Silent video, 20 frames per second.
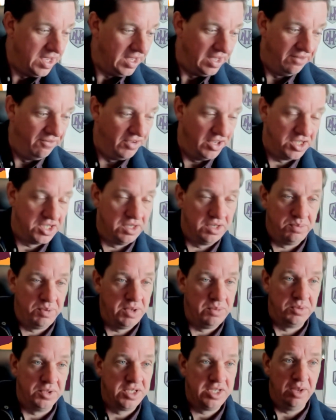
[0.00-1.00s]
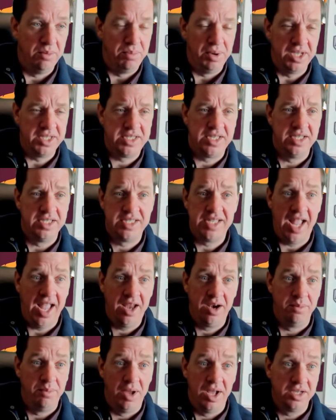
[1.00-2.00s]
envisioned people still busting
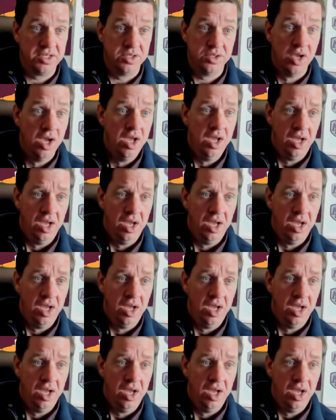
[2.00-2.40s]
standard boxes.